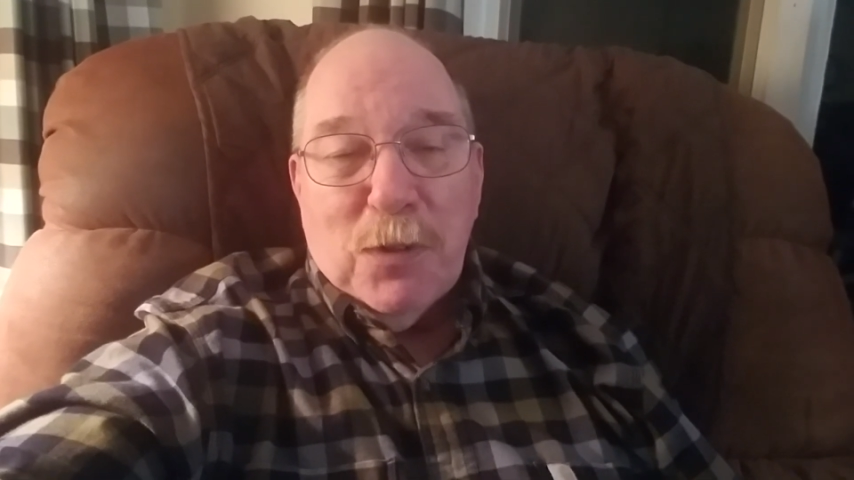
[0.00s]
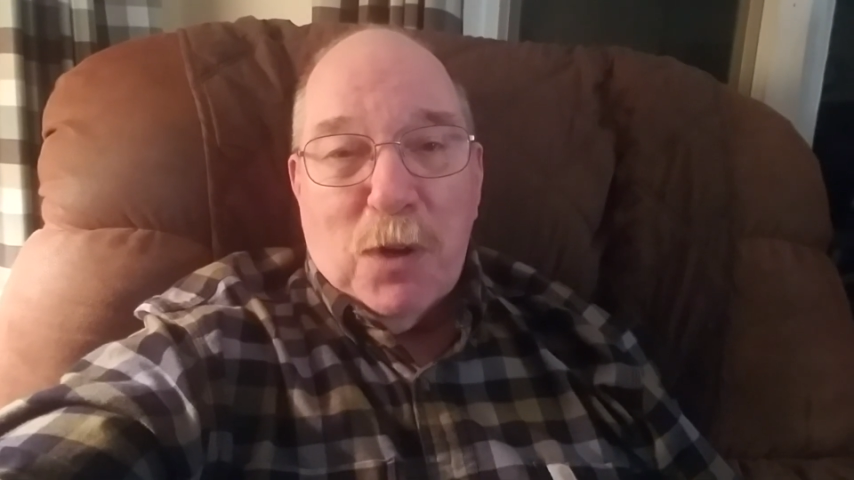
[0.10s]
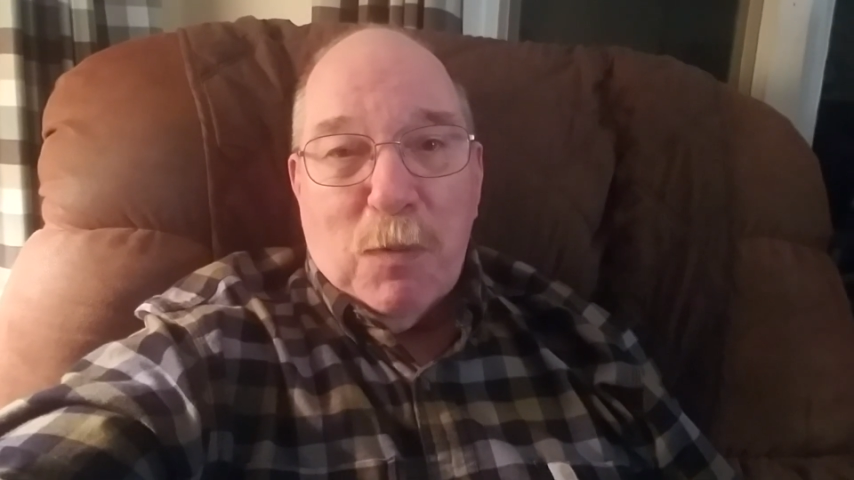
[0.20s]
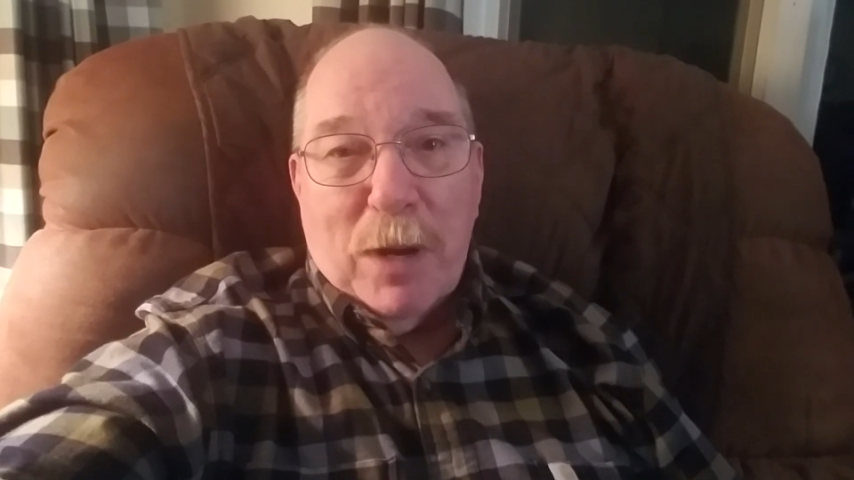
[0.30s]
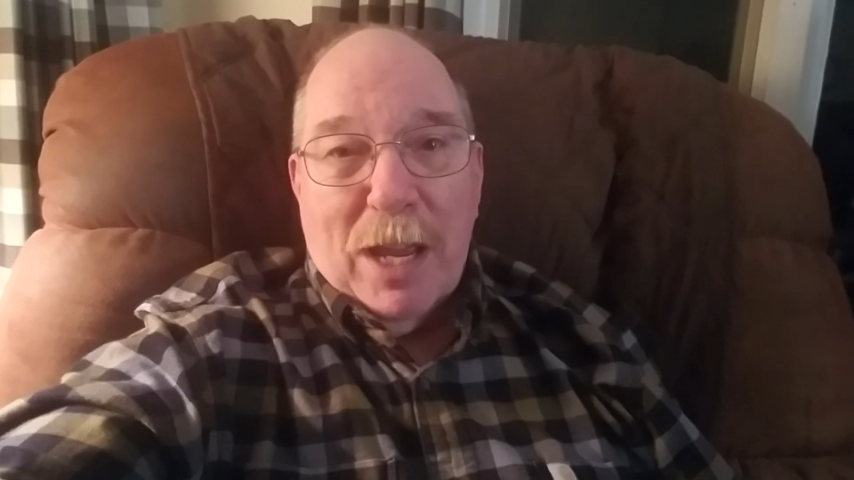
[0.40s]

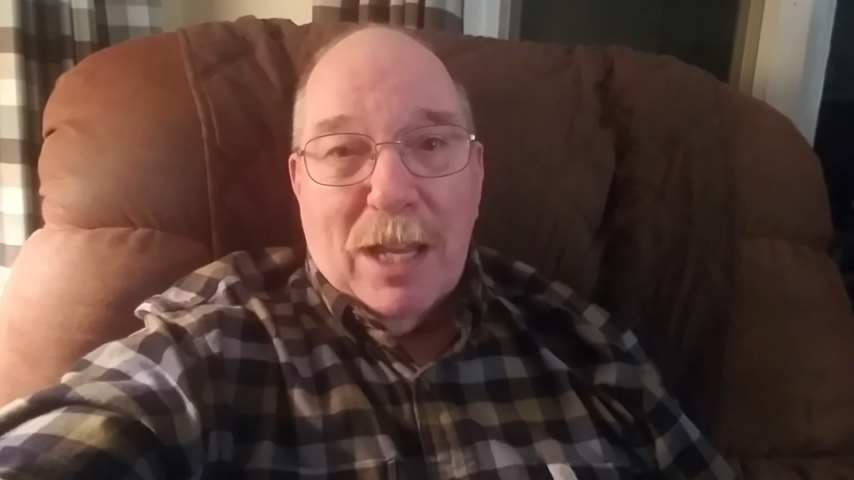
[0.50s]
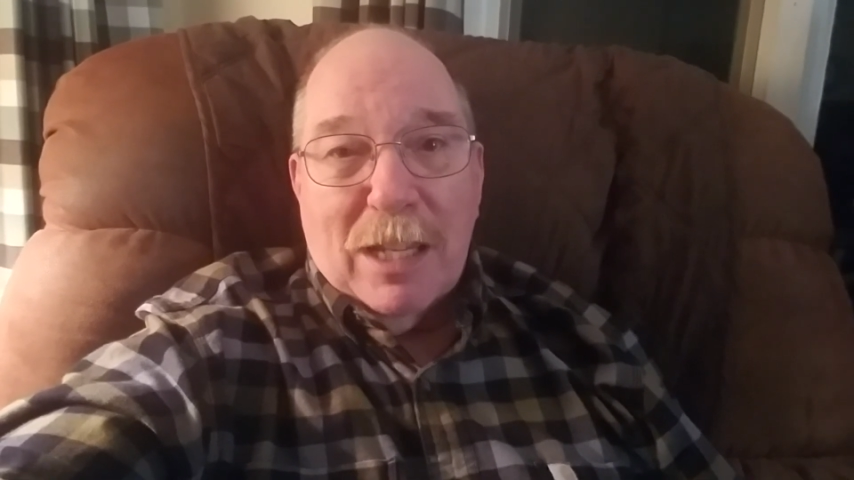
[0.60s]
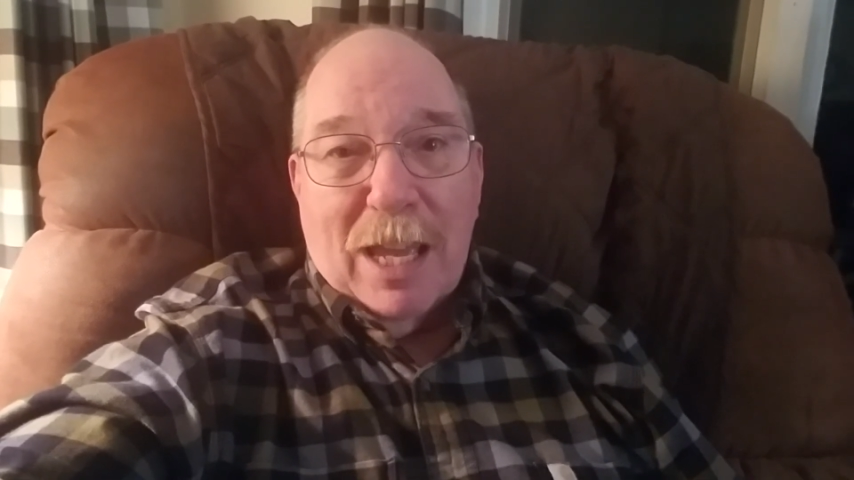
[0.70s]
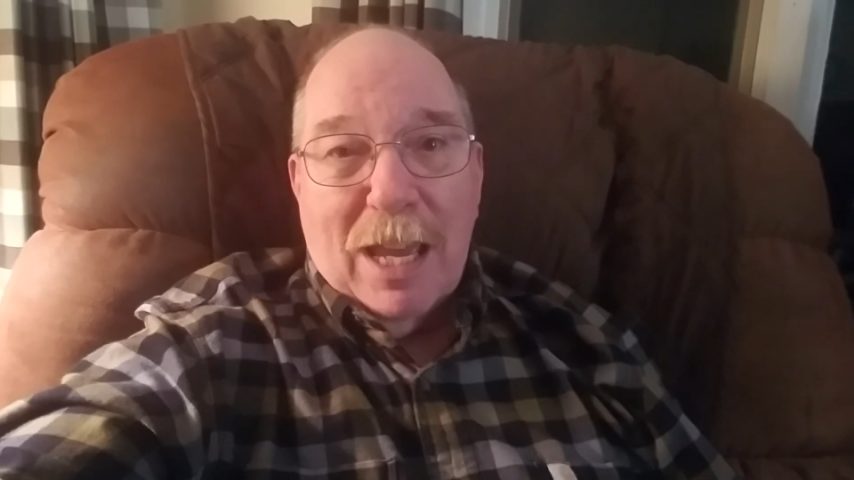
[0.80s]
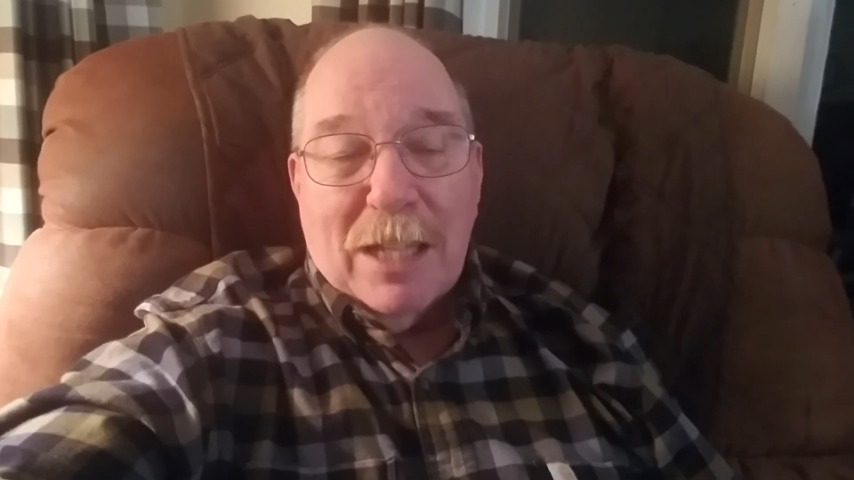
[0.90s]
doorway
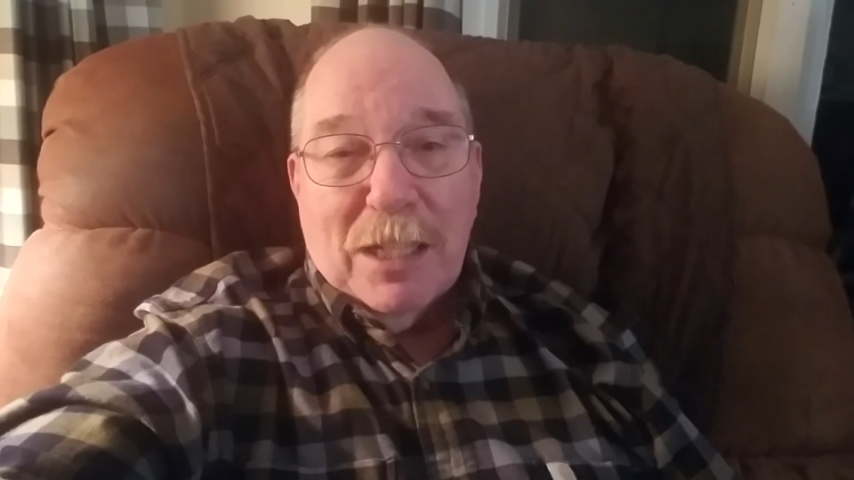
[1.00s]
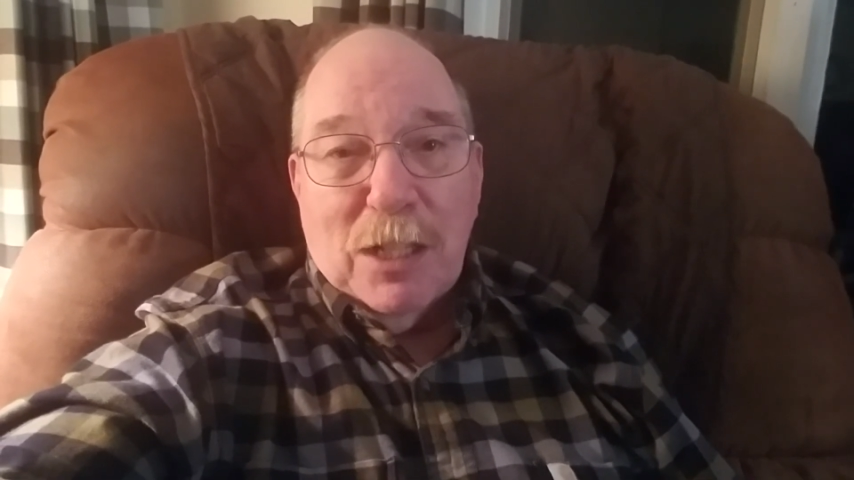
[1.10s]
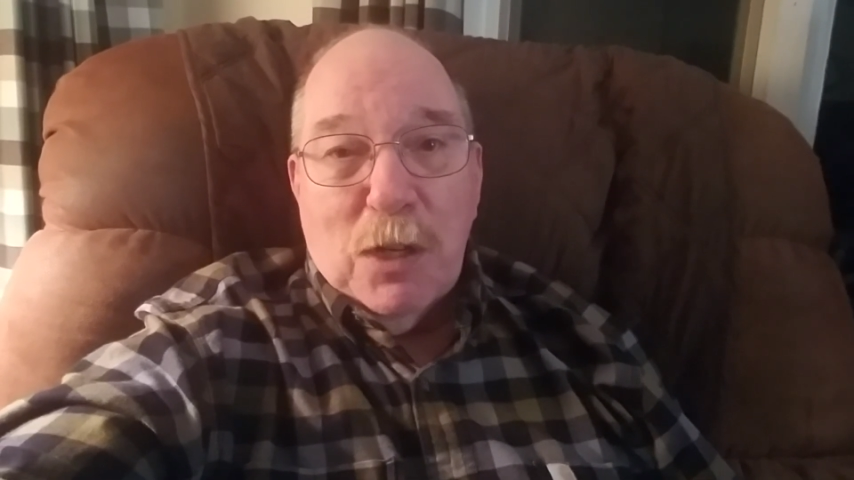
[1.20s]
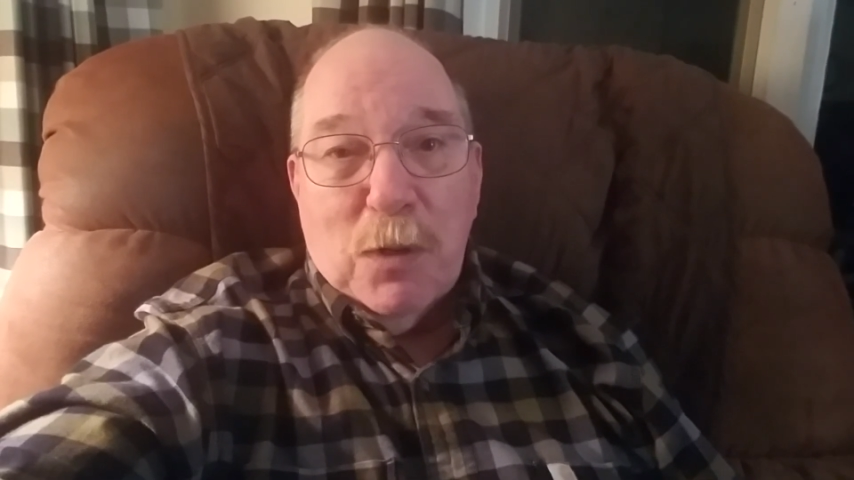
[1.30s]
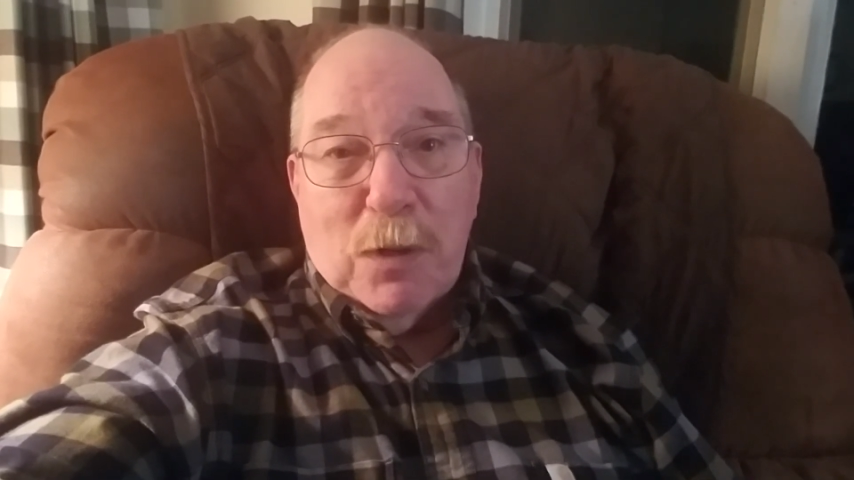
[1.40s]
and they had the
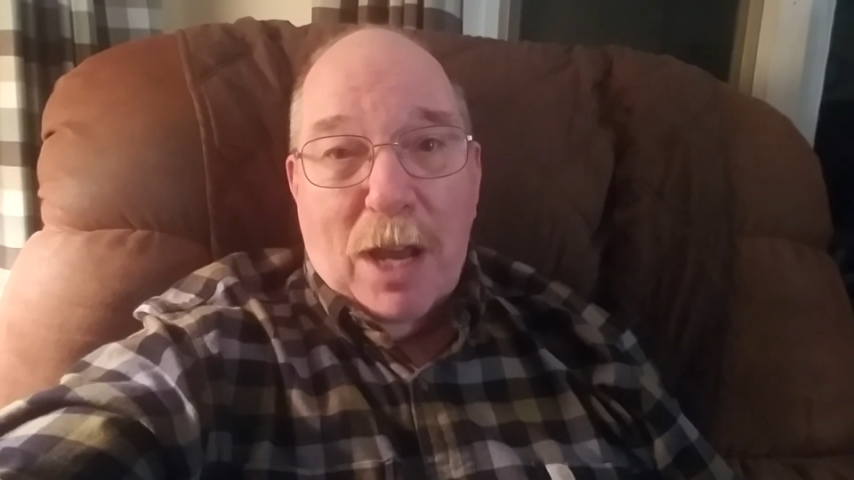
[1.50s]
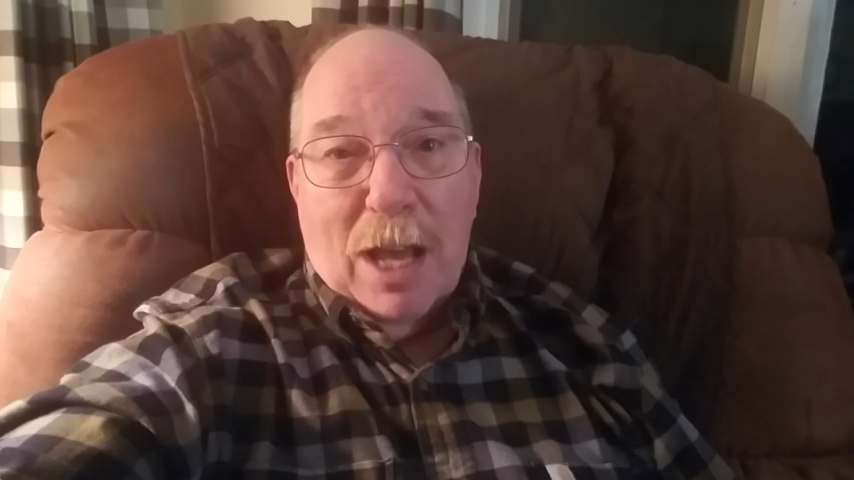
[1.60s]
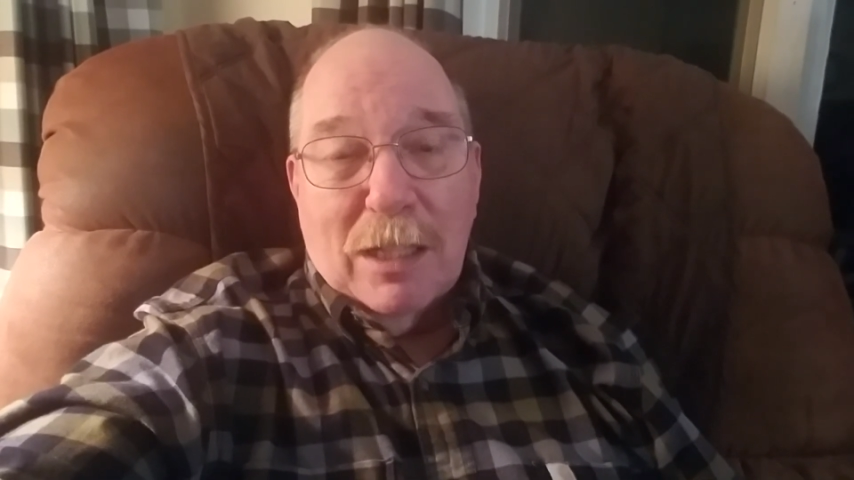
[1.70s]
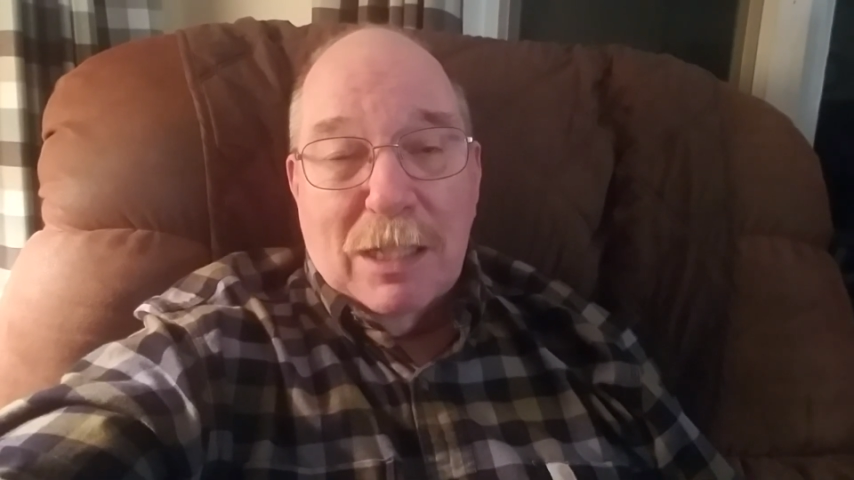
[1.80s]
load